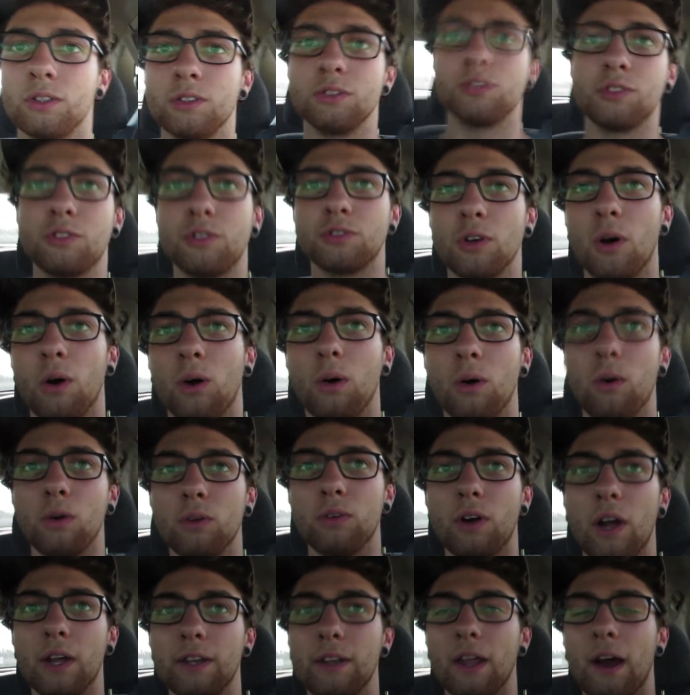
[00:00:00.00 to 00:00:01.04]
So
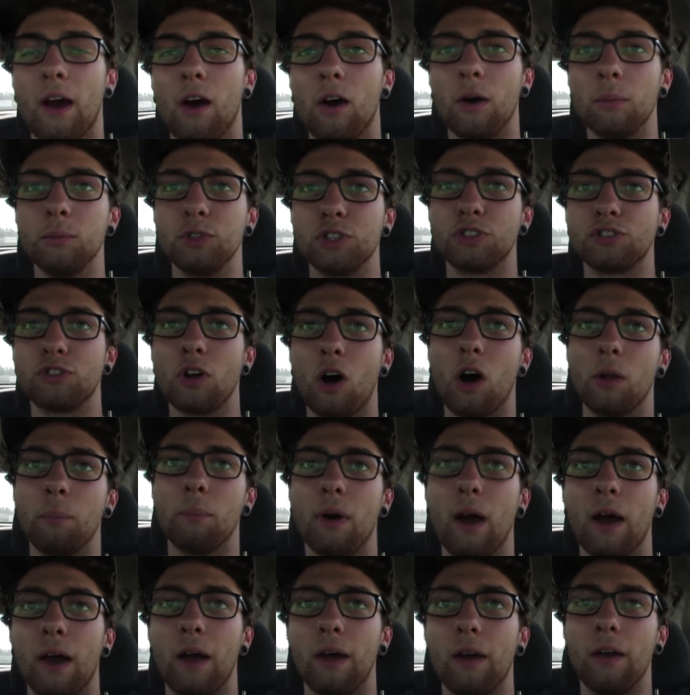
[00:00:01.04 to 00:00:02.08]
right now I'm just on
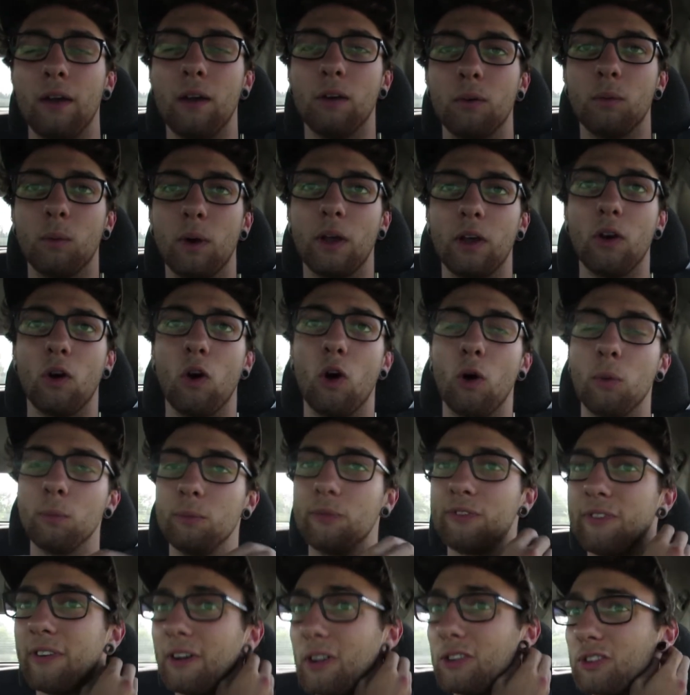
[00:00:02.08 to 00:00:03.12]
my way
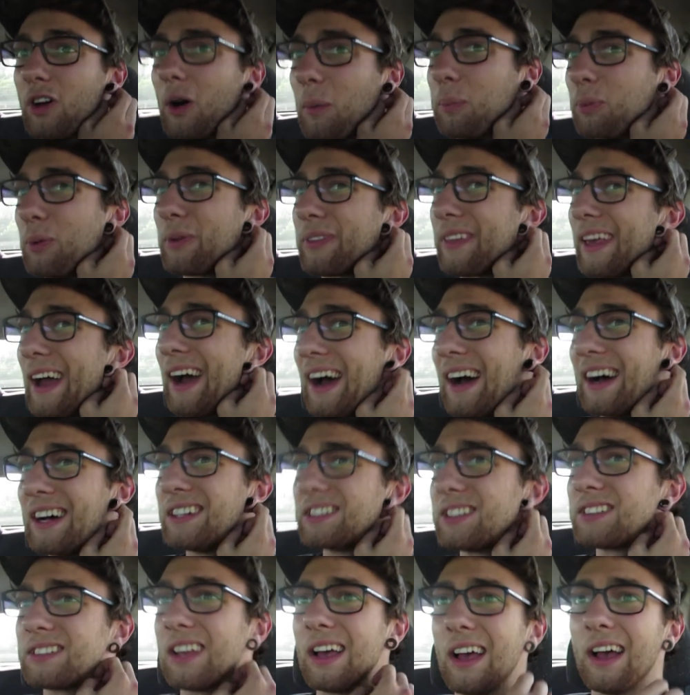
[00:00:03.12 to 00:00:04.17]
home, filled up with
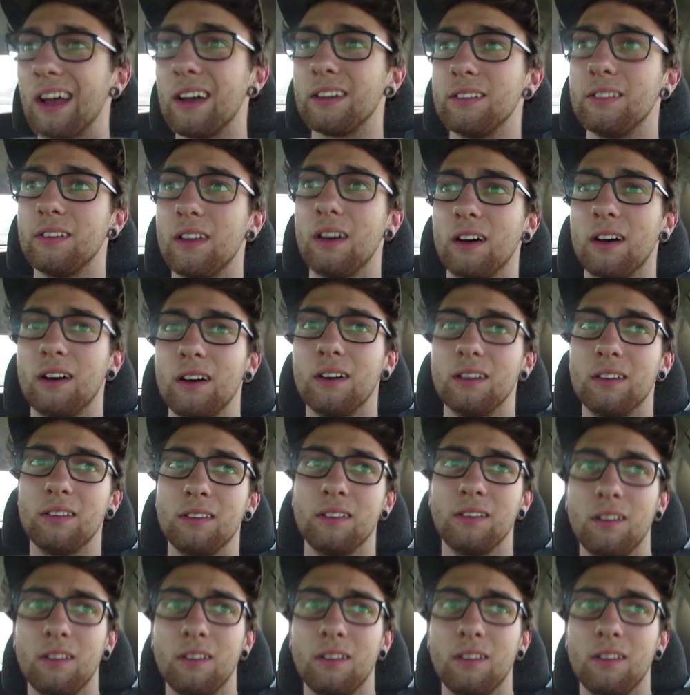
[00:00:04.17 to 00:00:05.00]
gas, and uh,